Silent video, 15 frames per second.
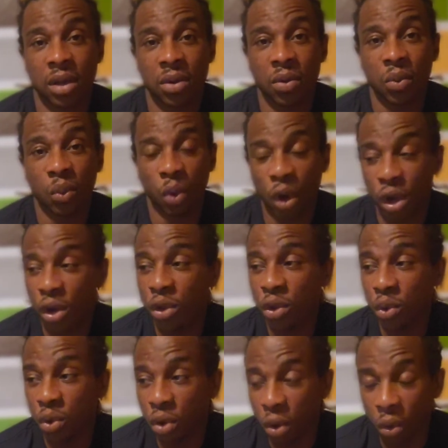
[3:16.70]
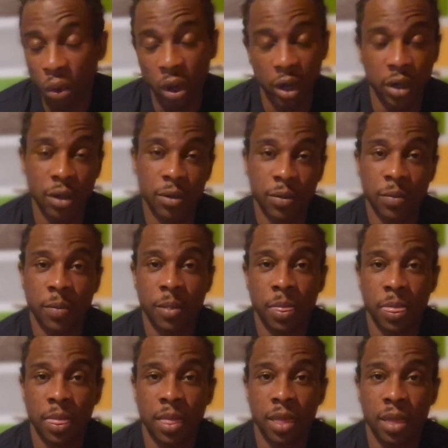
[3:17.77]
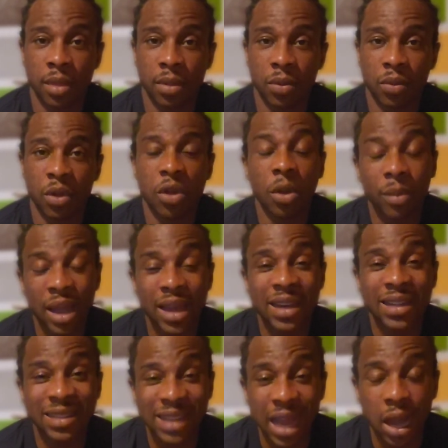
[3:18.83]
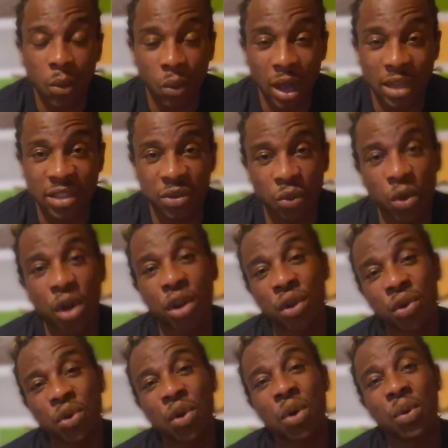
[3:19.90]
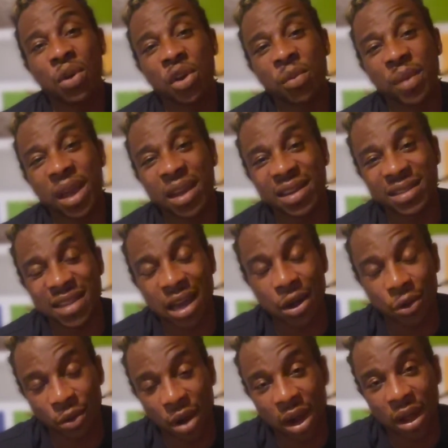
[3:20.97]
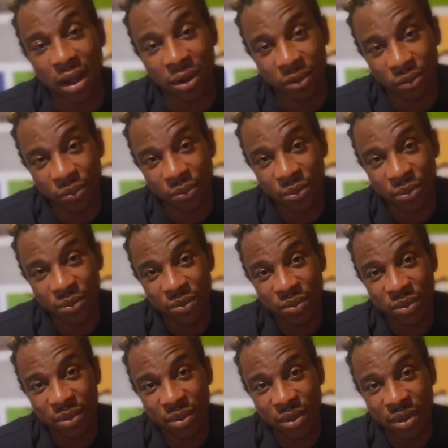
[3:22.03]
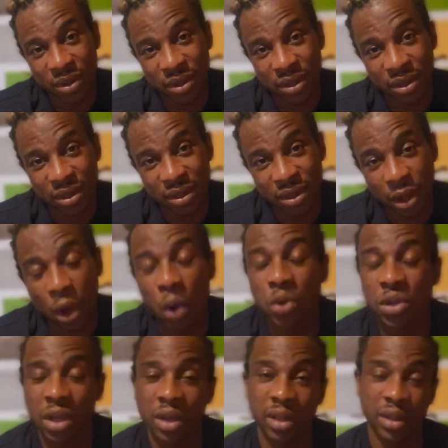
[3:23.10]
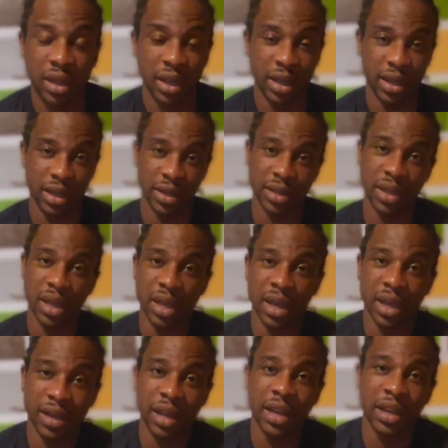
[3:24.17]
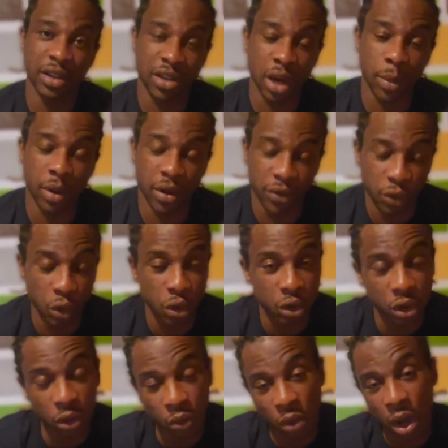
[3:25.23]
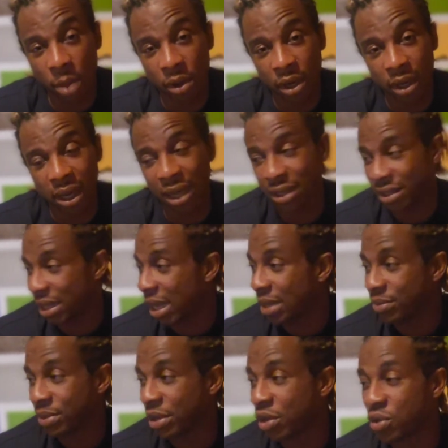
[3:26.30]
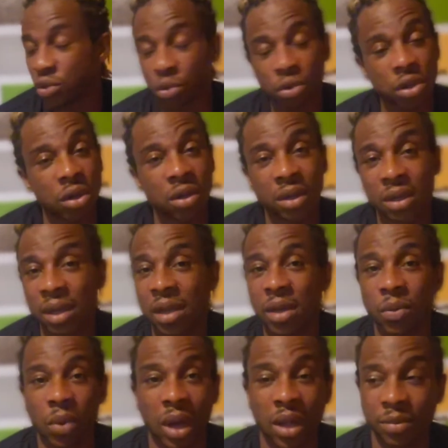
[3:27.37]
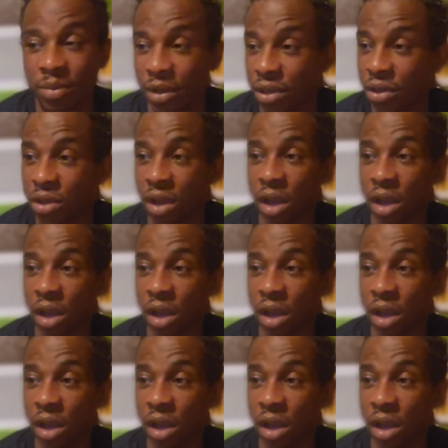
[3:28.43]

What are you doing when your man is not watching? What are you doing when your man is not around? Those are the things that determine if you're a good woman or not. Not because you cook and clean and wash, because